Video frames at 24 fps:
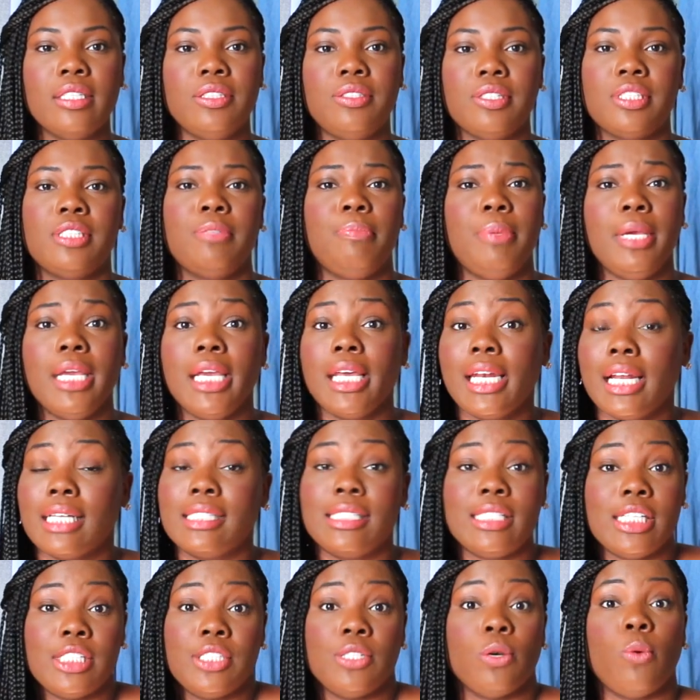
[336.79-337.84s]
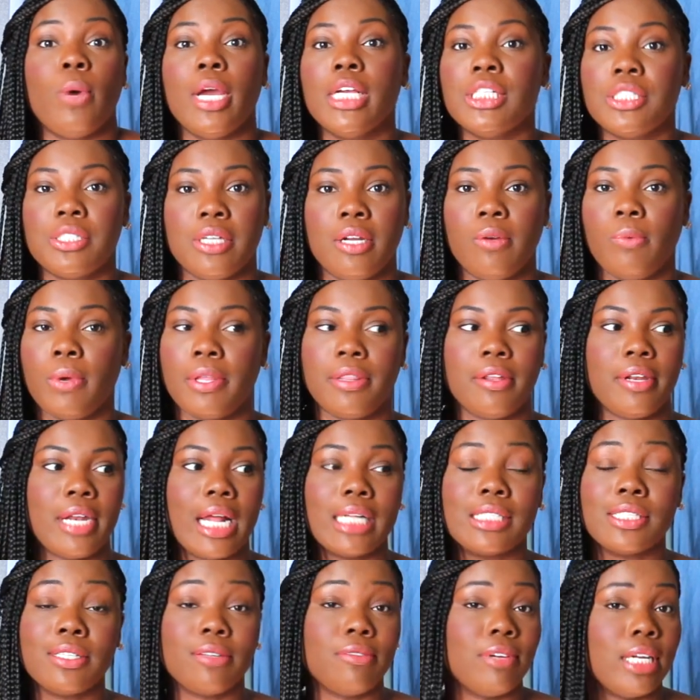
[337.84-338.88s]
just being in a situation, whether
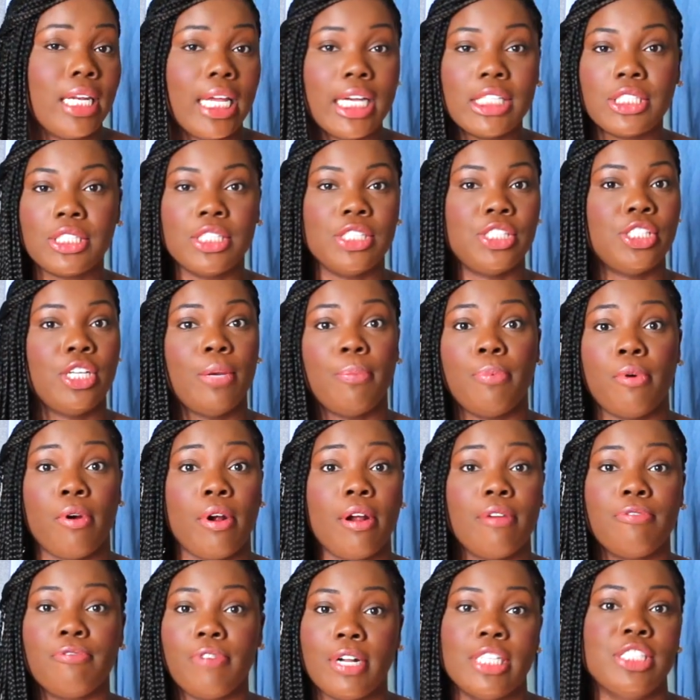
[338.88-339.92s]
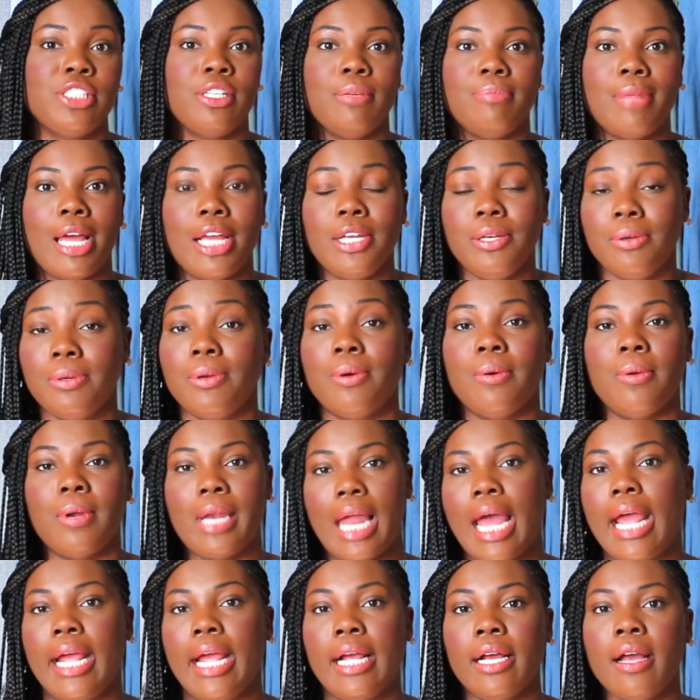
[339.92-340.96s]
that's a relationship or a friendship, that you don't
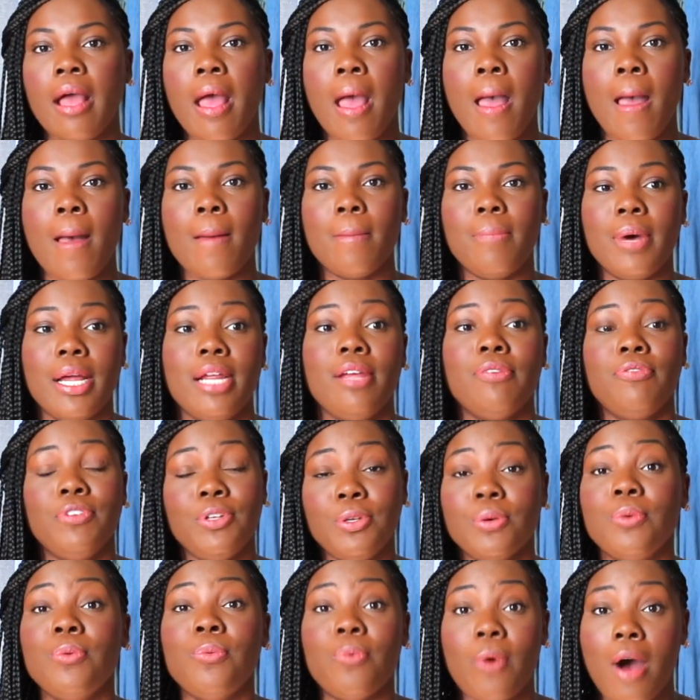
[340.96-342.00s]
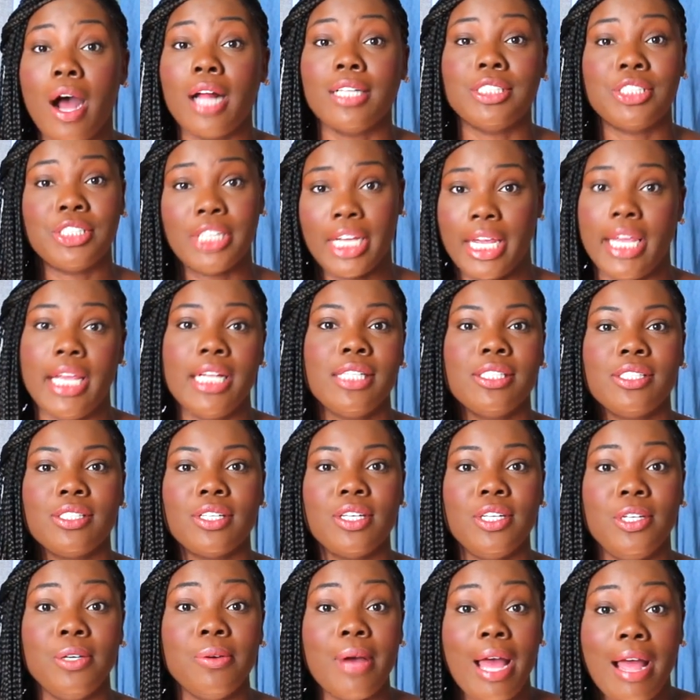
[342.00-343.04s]
like. But if you want
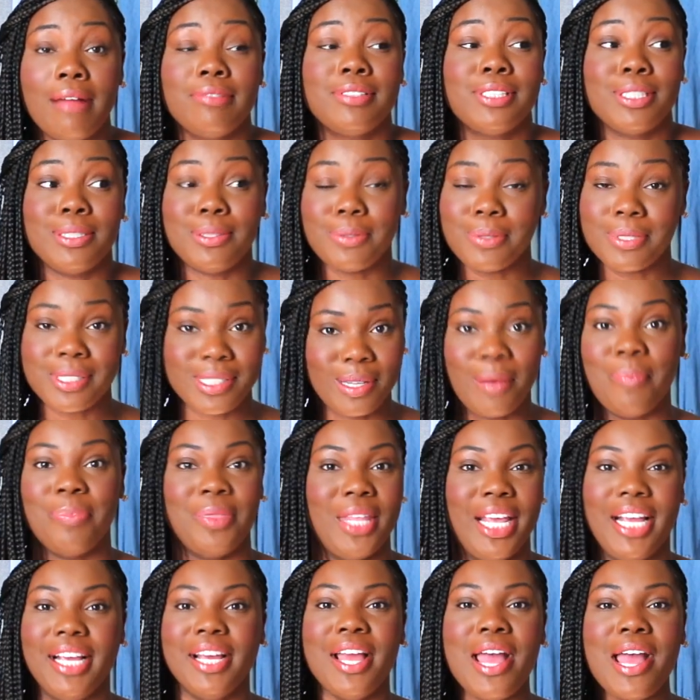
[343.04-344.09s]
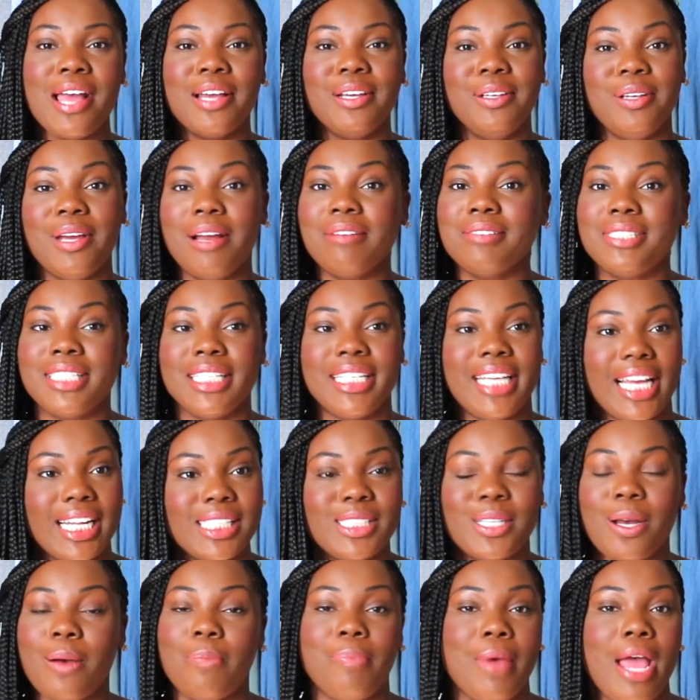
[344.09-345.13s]
change, you have to do something. You have to
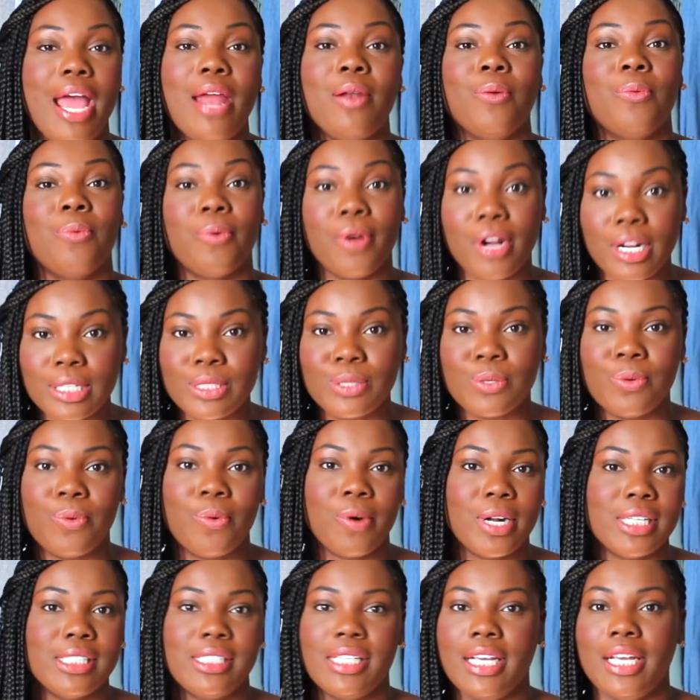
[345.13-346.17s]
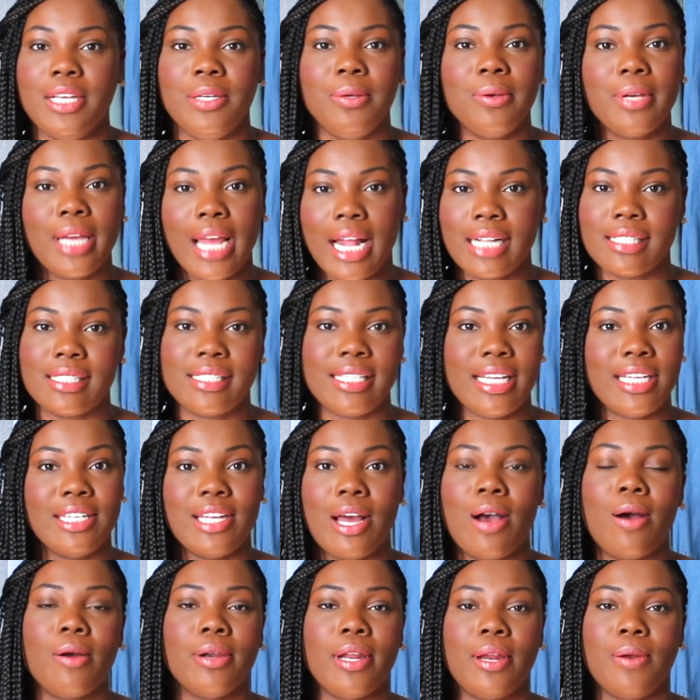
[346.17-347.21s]
get up and work towards it. You can't sit
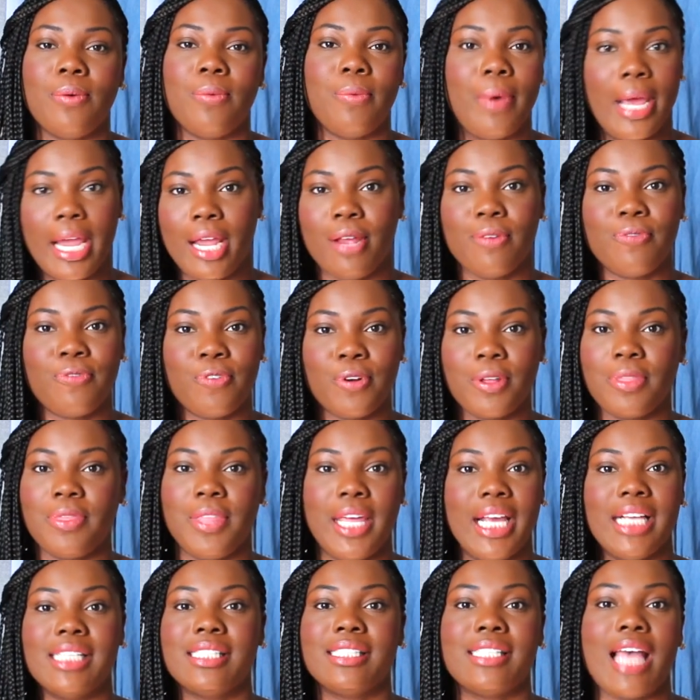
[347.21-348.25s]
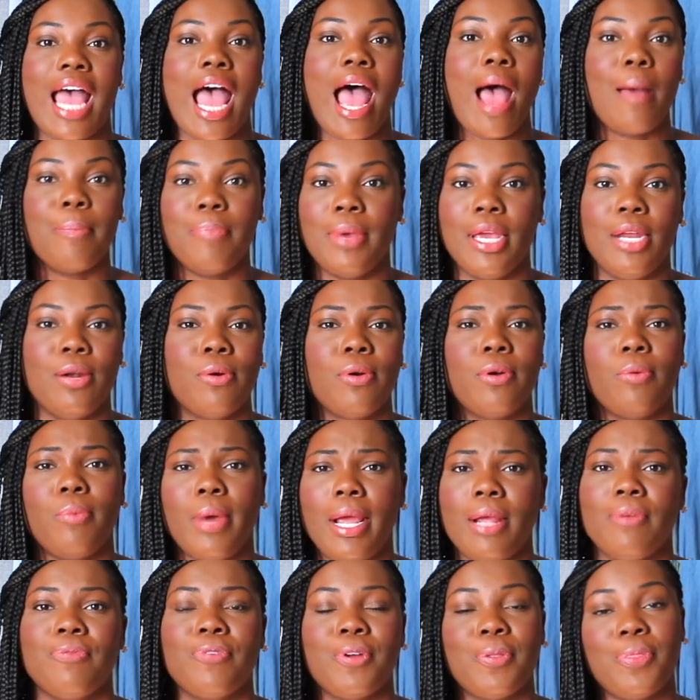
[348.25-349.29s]
down and wait for things to happen or
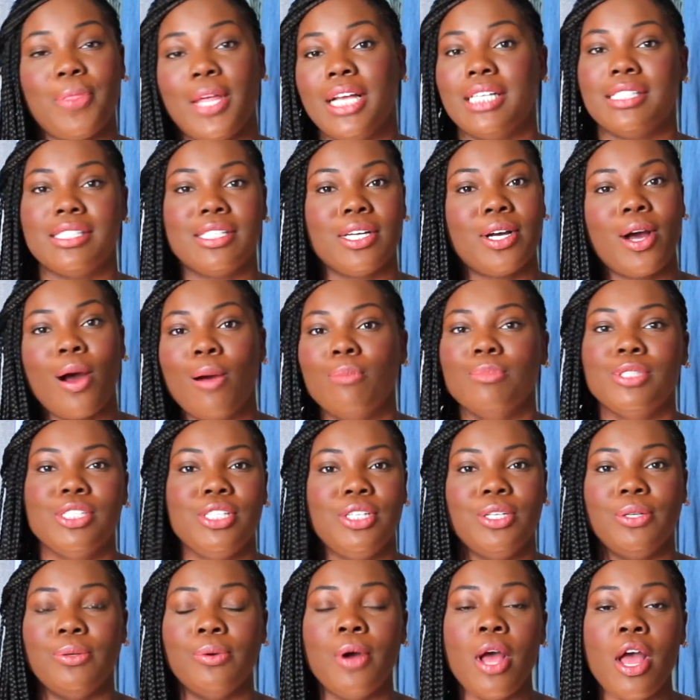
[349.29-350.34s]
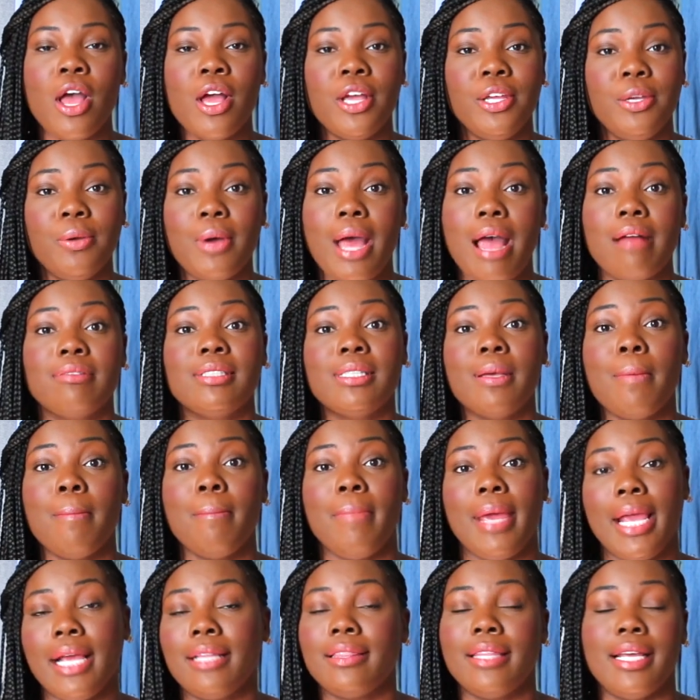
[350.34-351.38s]
wait for things to come to you. You have to
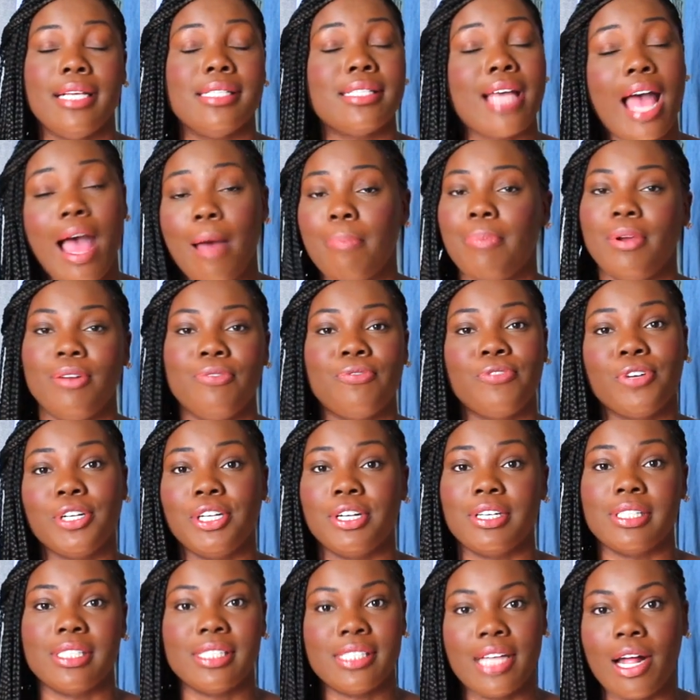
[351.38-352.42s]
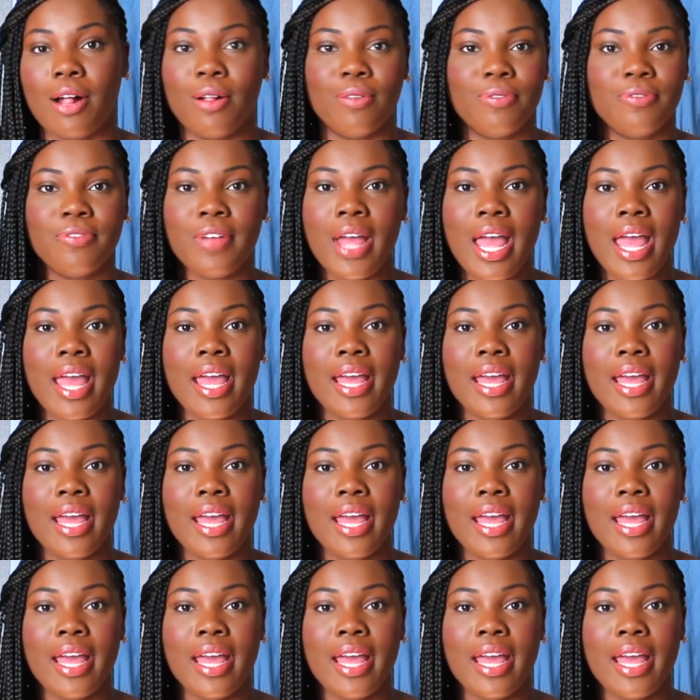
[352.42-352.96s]
make things happen for yourself.